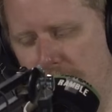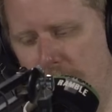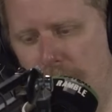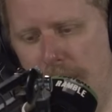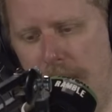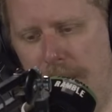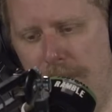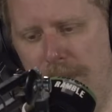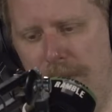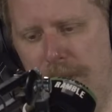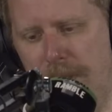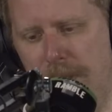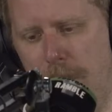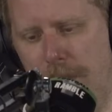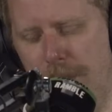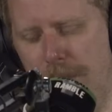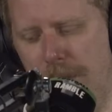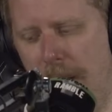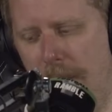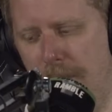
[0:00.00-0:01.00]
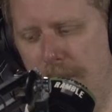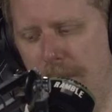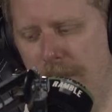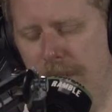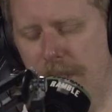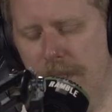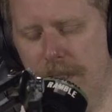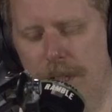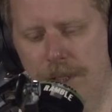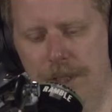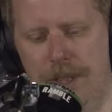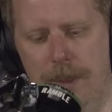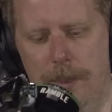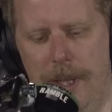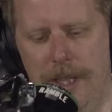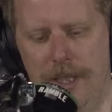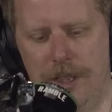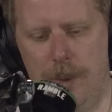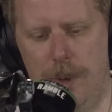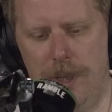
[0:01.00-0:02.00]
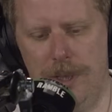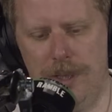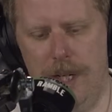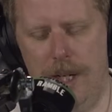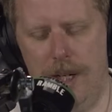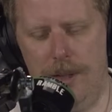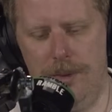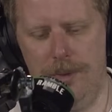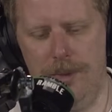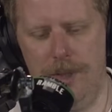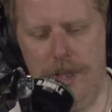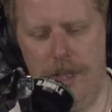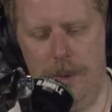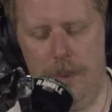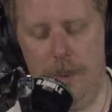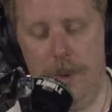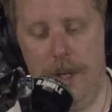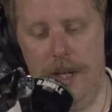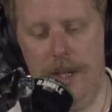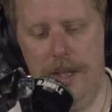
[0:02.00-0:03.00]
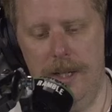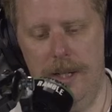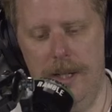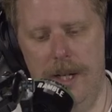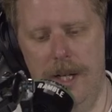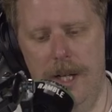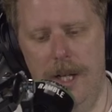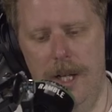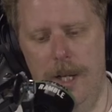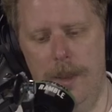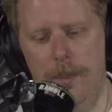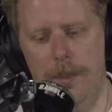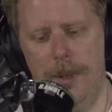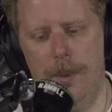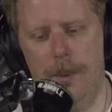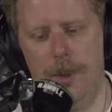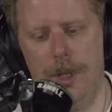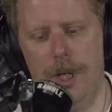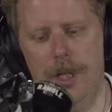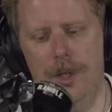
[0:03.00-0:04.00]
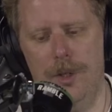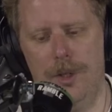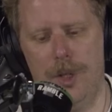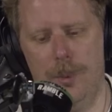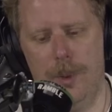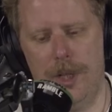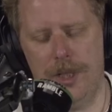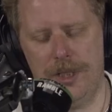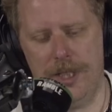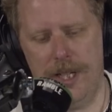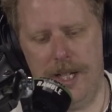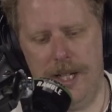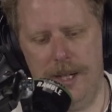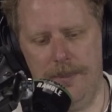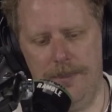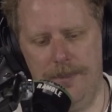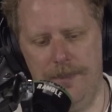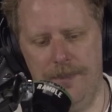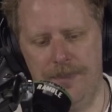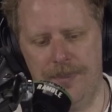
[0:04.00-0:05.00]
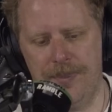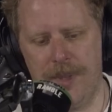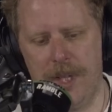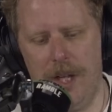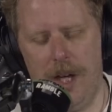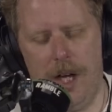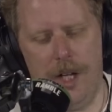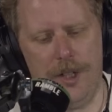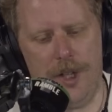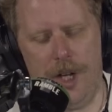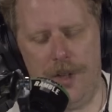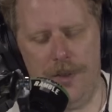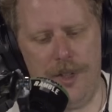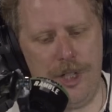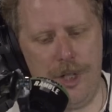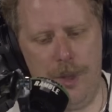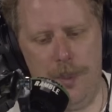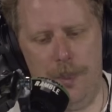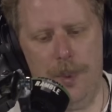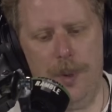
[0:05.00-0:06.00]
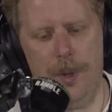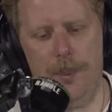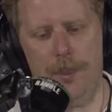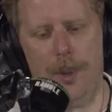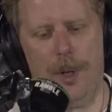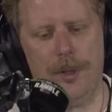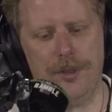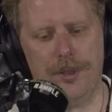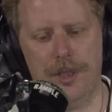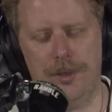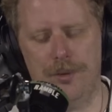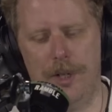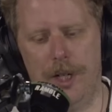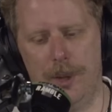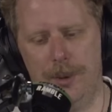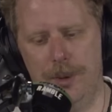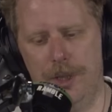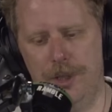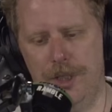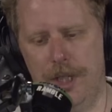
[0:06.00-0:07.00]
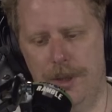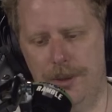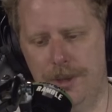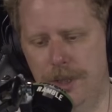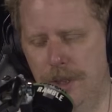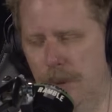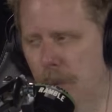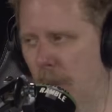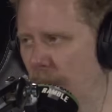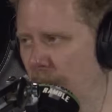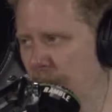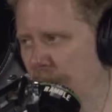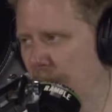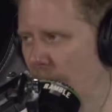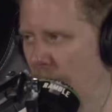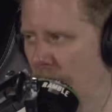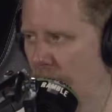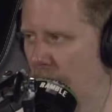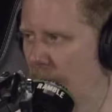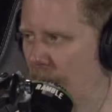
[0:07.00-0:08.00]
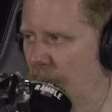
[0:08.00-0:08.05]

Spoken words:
Having this discussion in May is quite tough in a way, but when I look at West Ham, I think you put Potter's record at Chelsea to one side.